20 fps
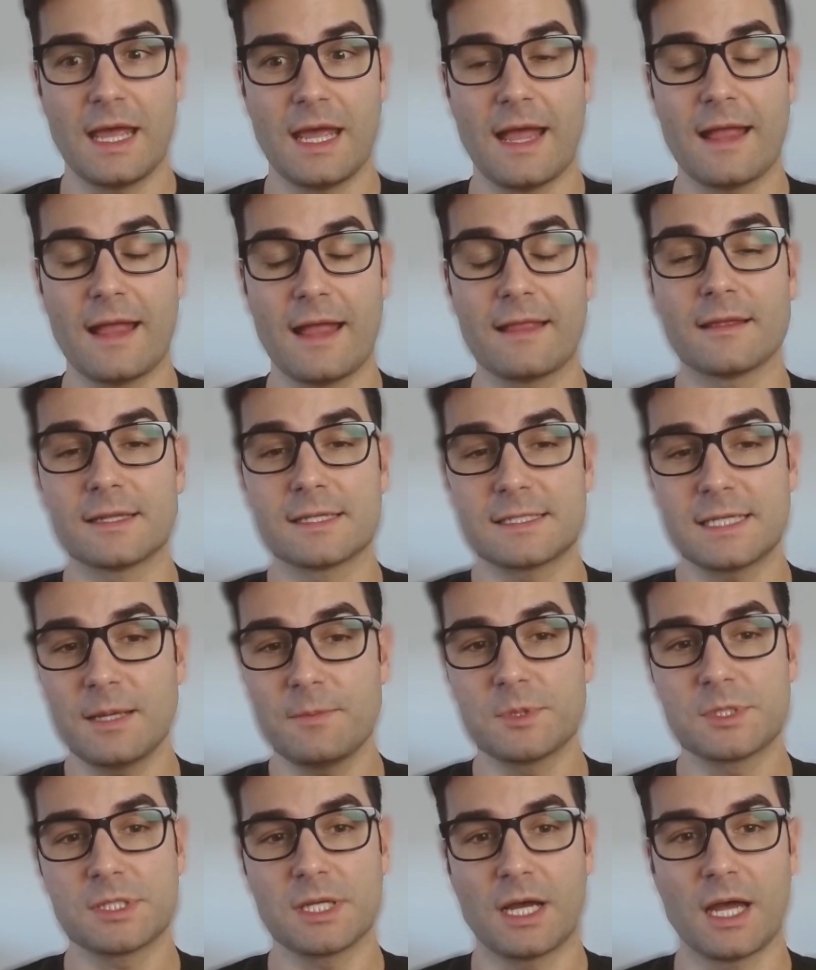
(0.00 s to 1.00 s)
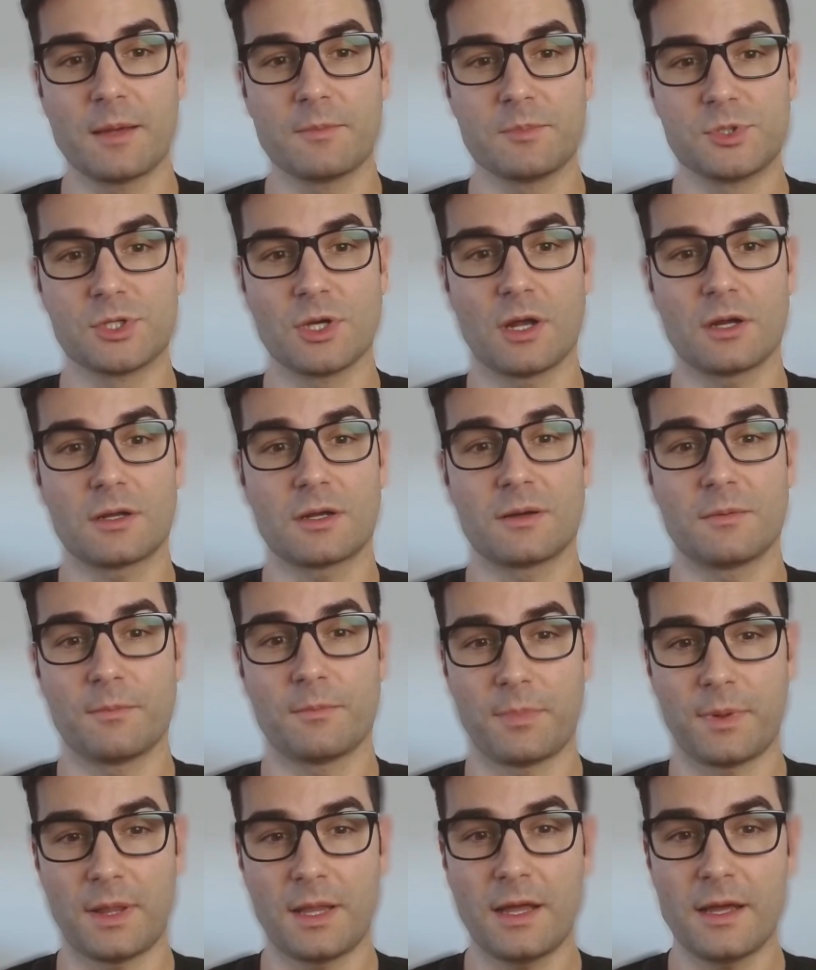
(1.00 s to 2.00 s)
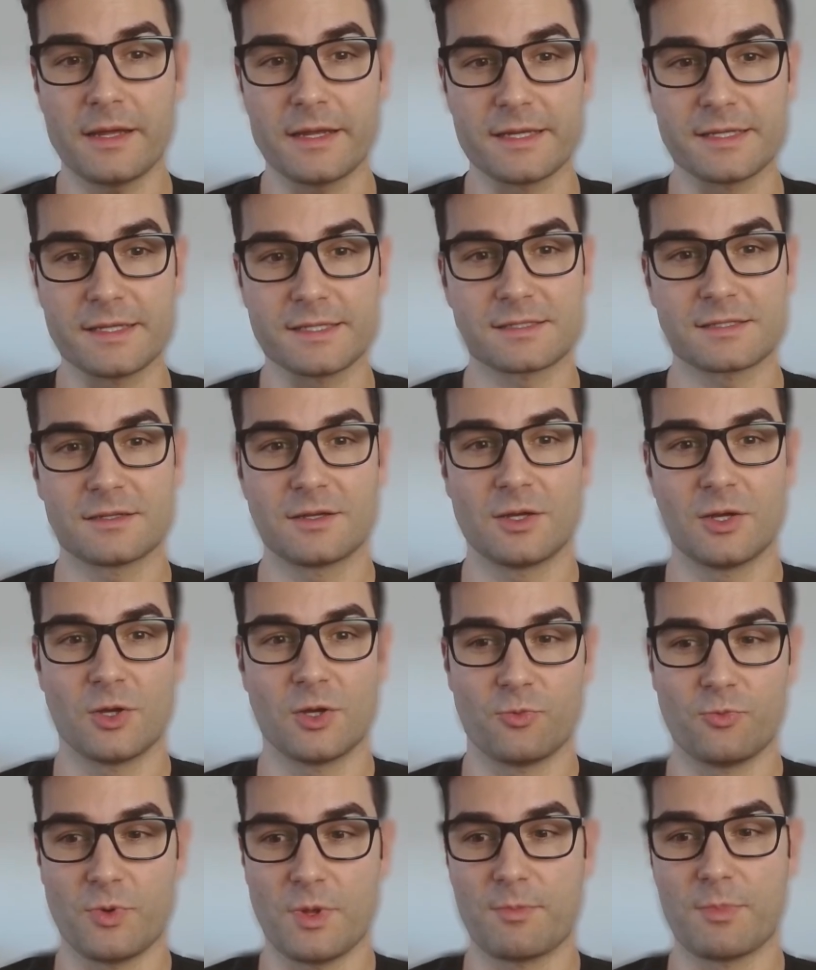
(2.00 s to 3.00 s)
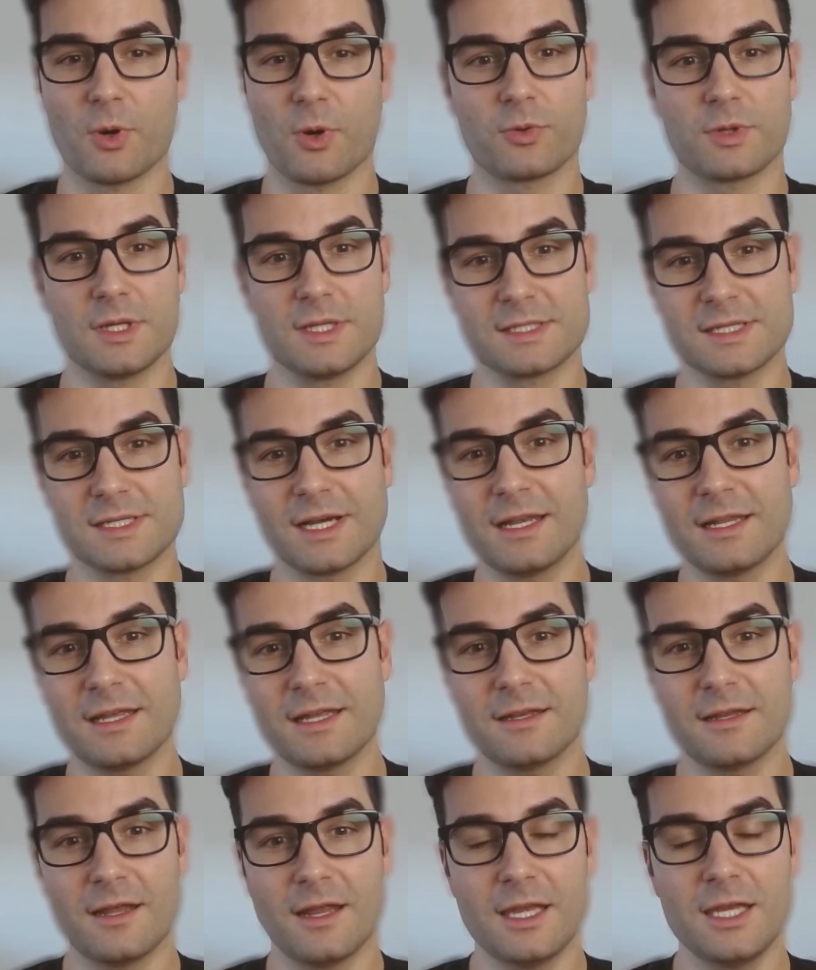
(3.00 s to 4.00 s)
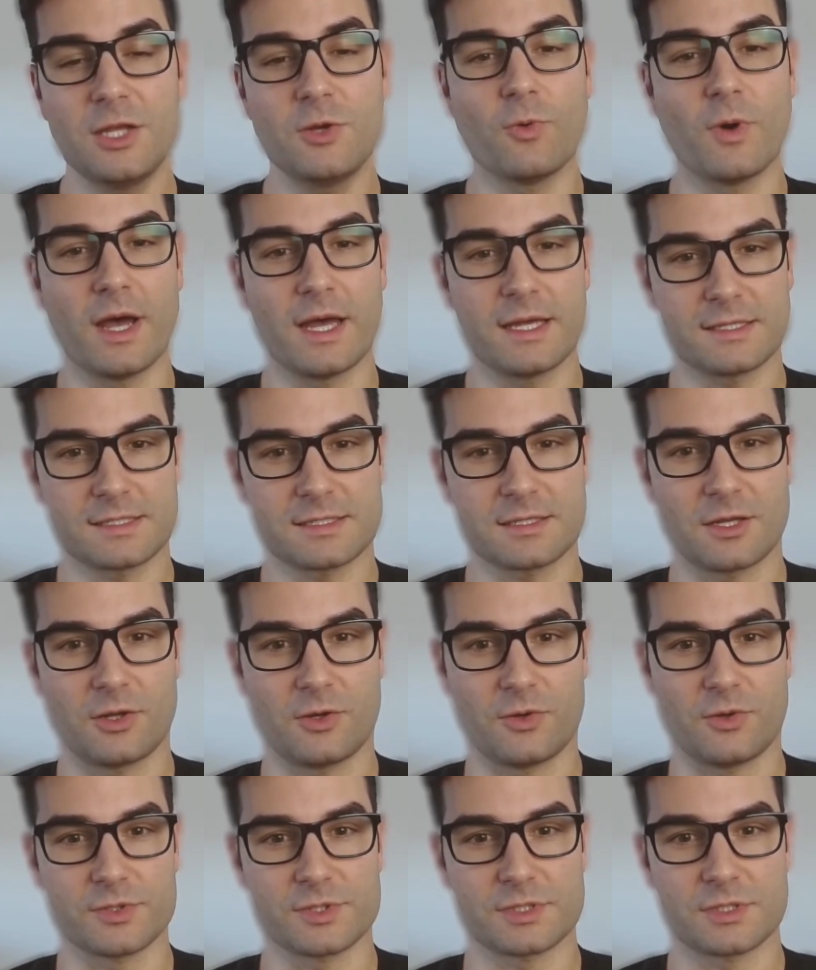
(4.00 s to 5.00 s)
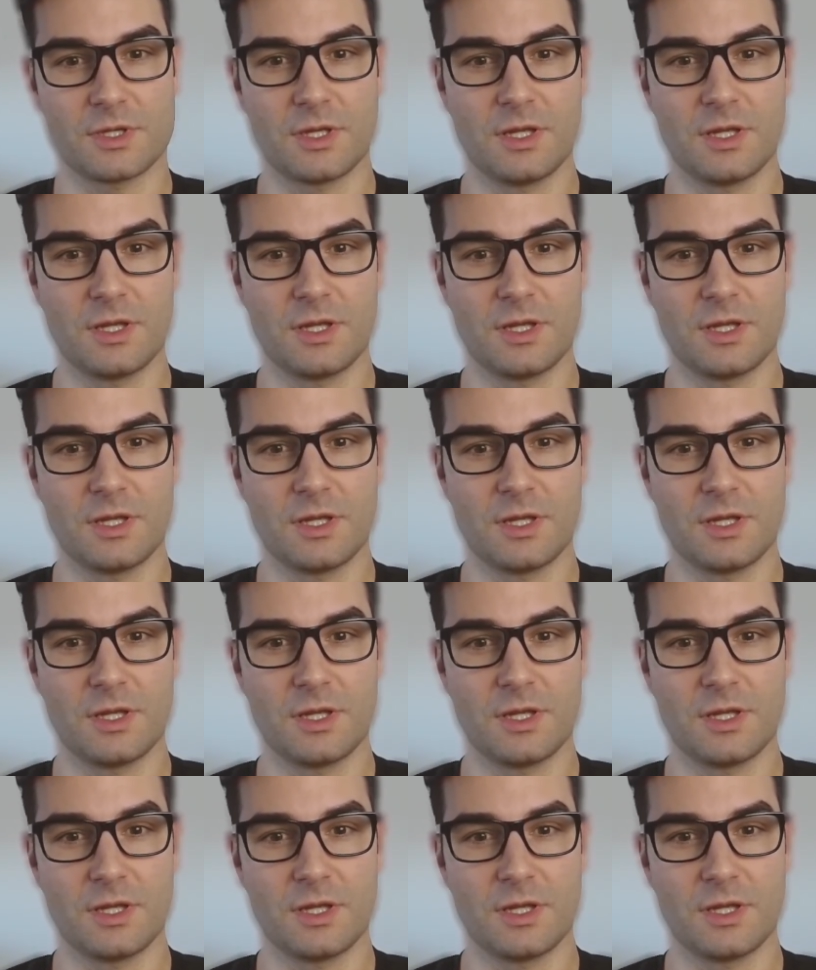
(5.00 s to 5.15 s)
And at the same time, John complies with both Italian and US laws,